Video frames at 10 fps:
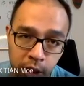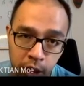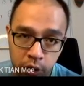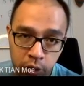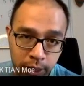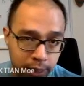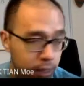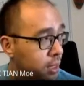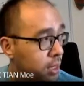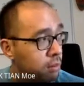cooling
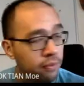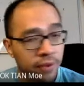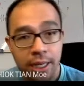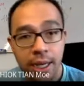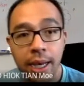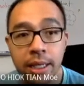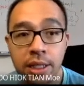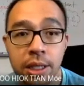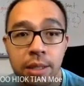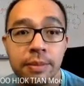system of a car
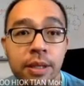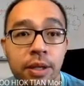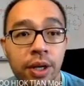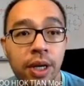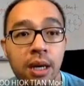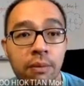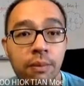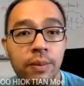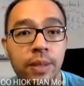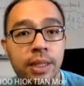engine. Okay,
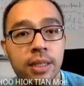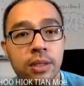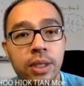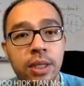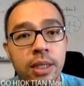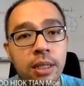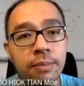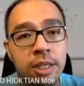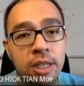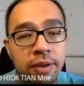this is a
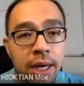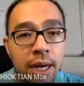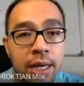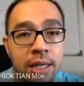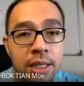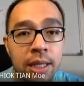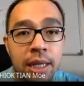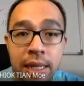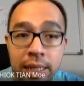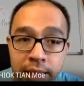picture of a car engine, and
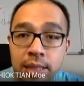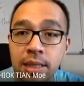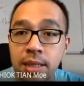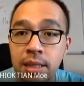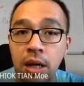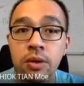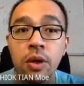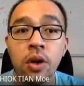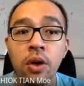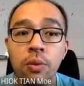as I said just now,
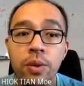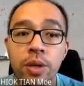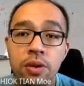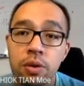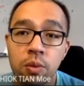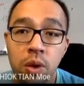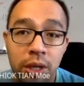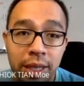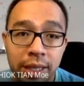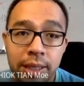we use
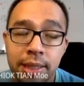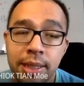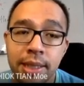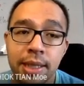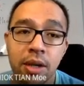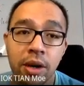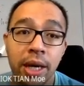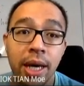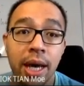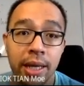water, okay,
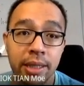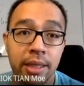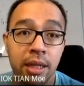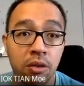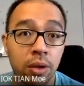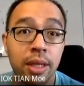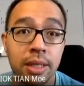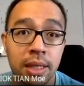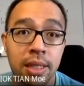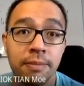as the cooling
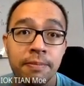system.